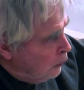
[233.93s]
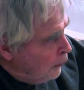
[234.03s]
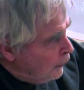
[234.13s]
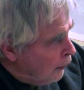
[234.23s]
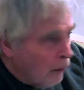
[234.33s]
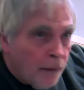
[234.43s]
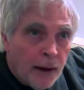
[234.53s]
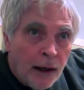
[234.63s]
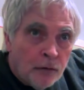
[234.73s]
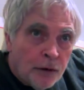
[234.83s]
window
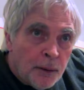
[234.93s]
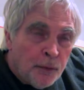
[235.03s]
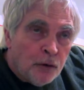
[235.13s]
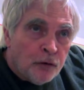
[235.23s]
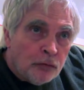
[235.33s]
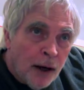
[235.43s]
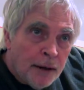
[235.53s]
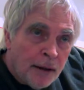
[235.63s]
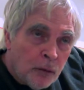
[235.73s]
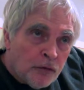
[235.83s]
that had really beautiful
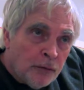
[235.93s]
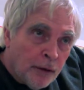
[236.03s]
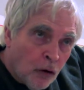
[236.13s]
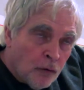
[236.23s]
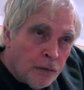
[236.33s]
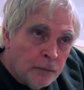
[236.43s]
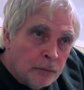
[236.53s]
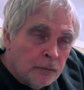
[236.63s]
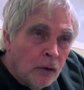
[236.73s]
writing. It was right over it.